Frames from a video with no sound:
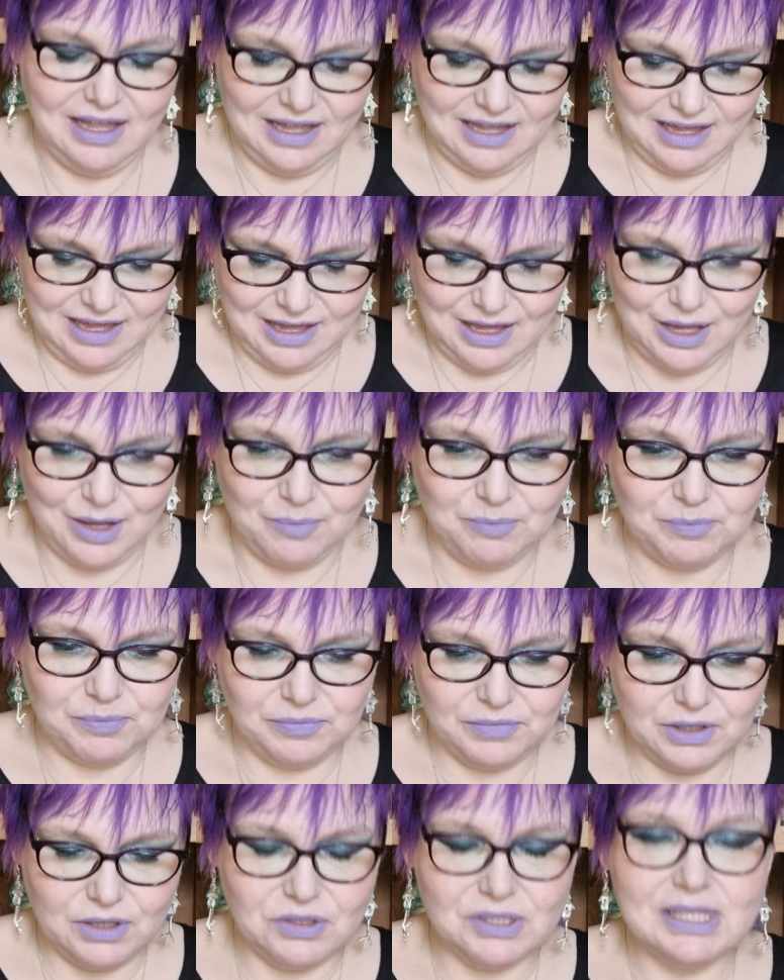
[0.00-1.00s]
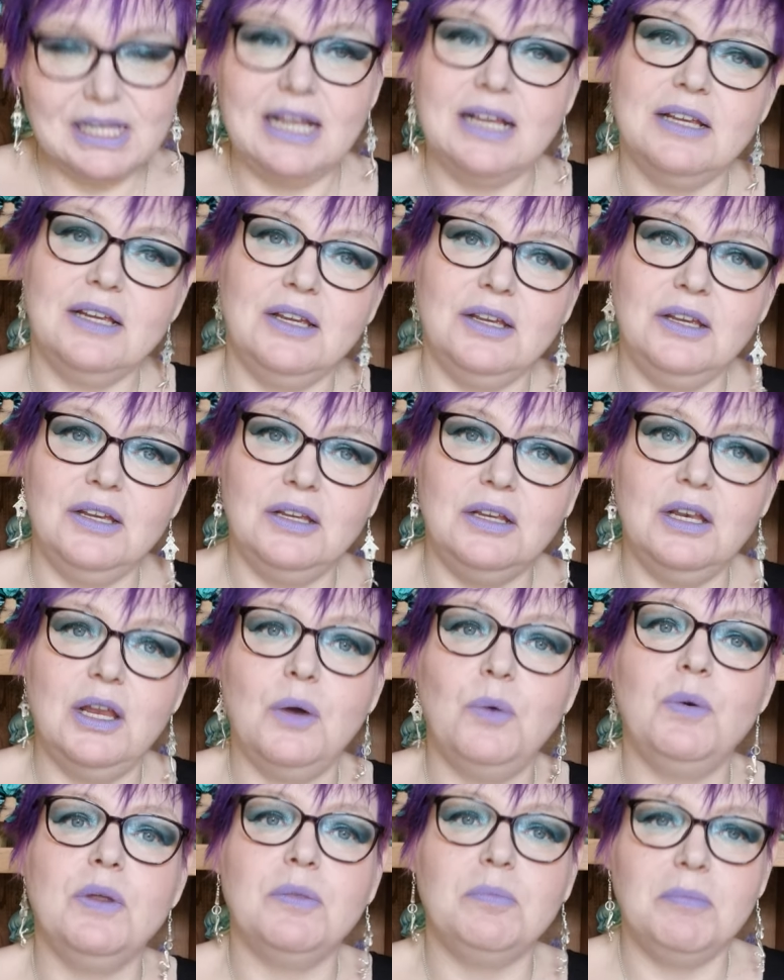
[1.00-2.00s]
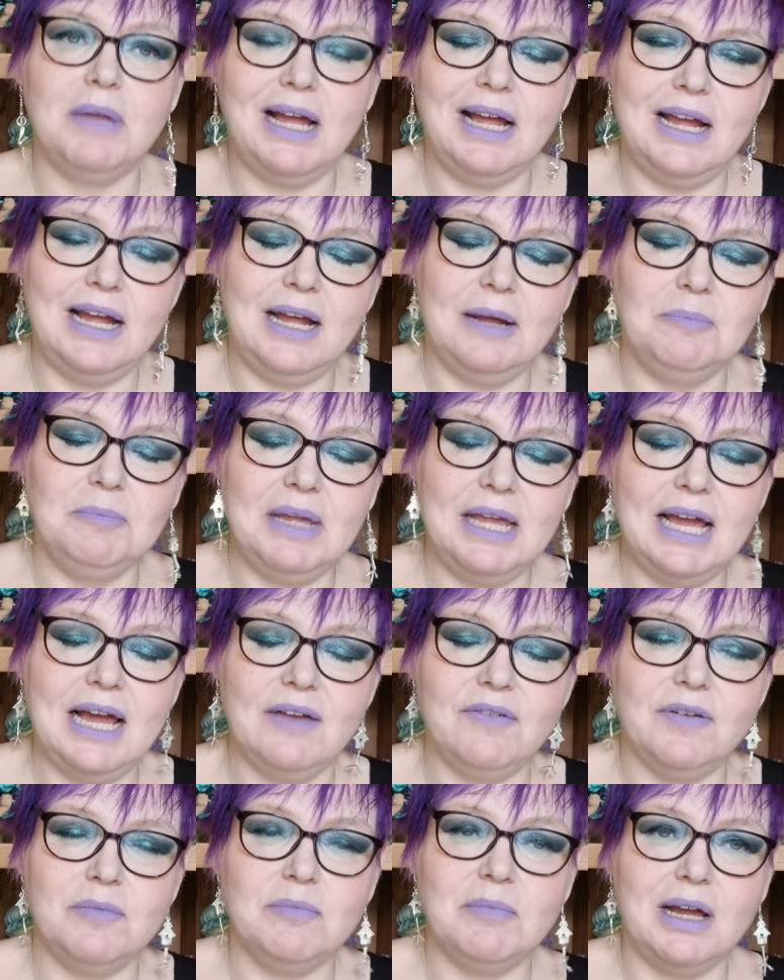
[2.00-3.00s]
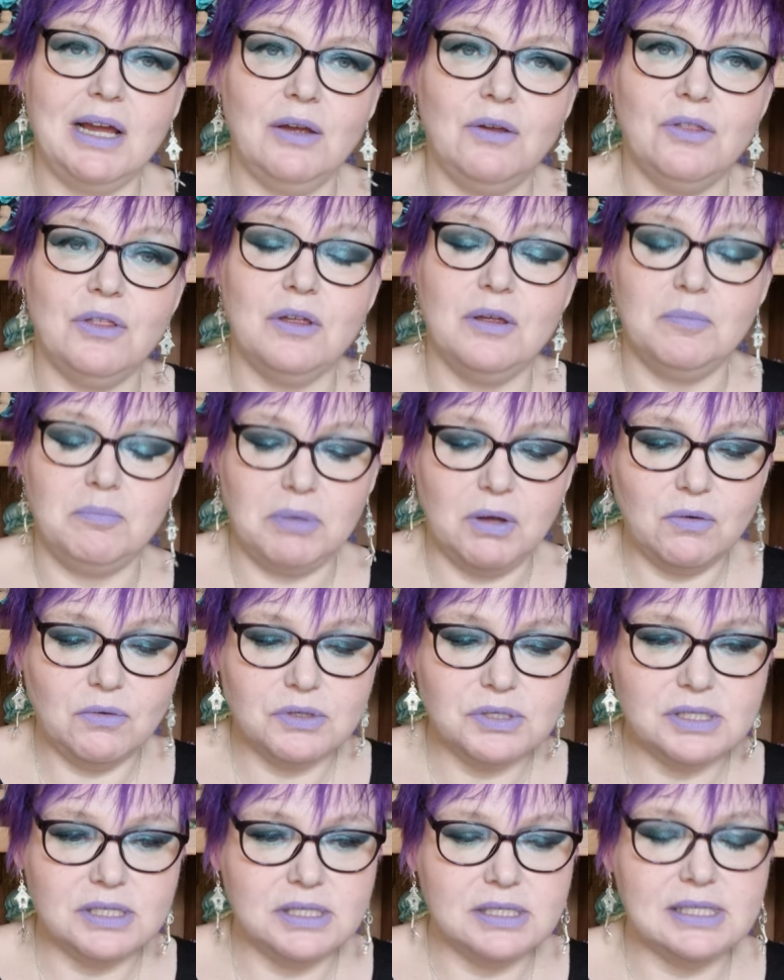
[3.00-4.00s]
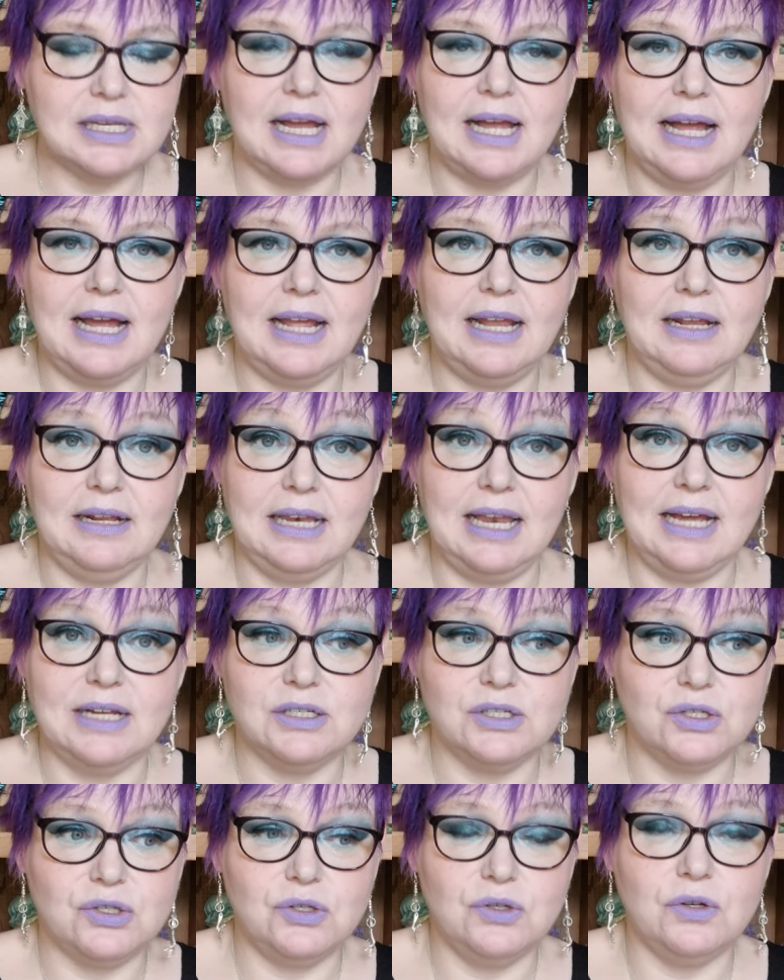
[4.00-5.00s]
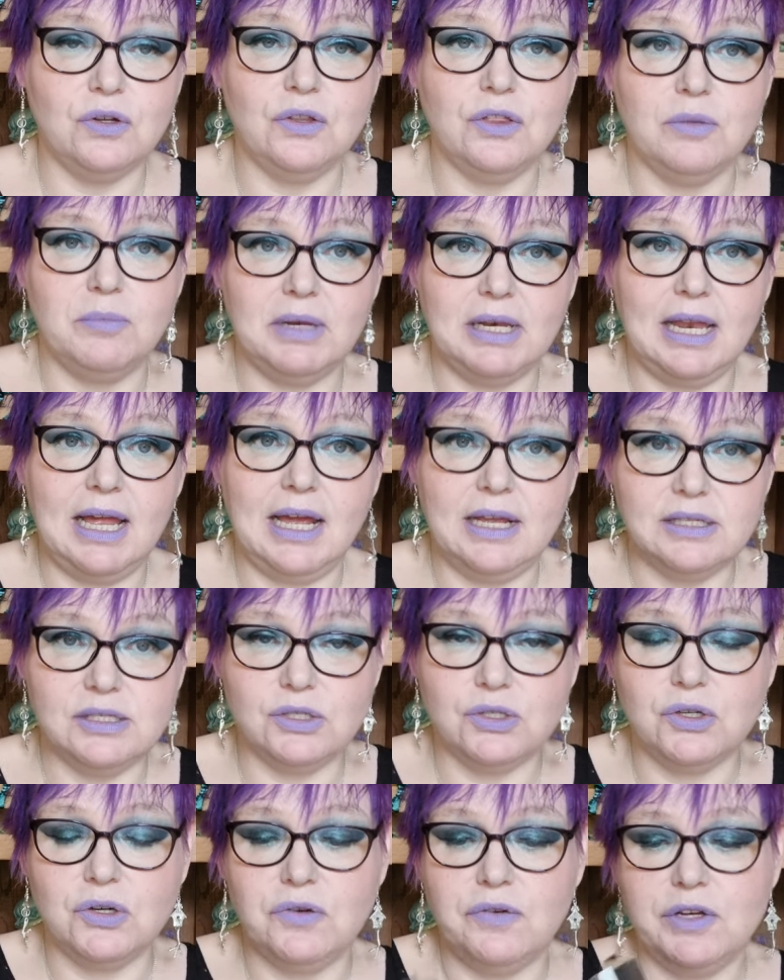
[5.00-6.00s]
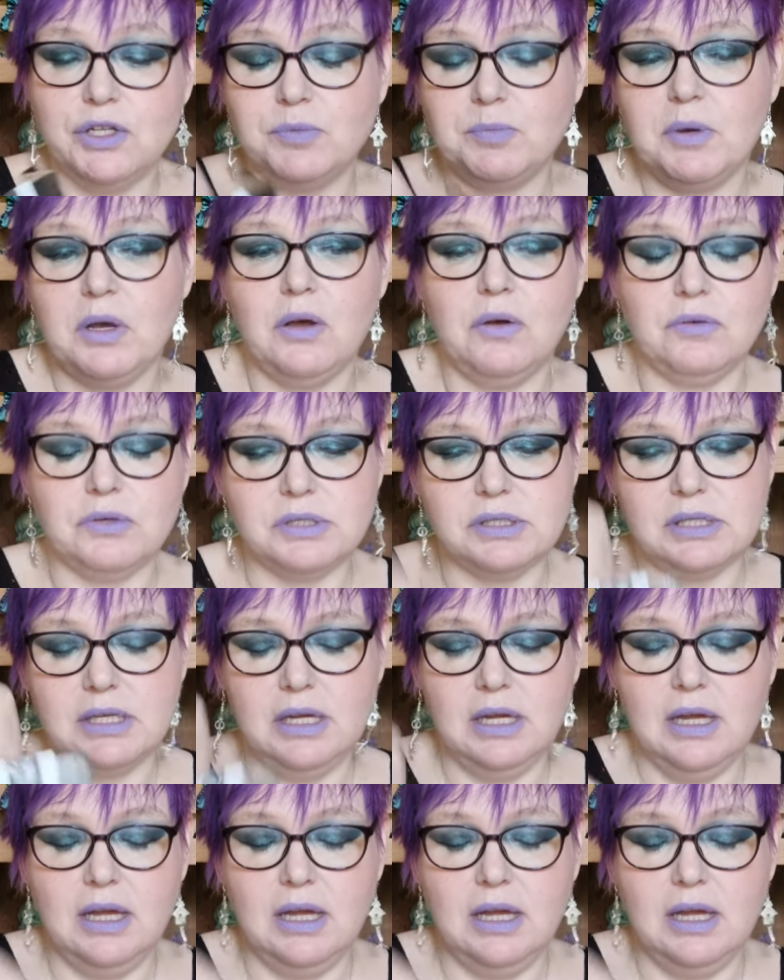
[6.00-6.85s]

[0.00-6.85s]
Because you know, with me having my other boxes, I like to store them in like a storage box.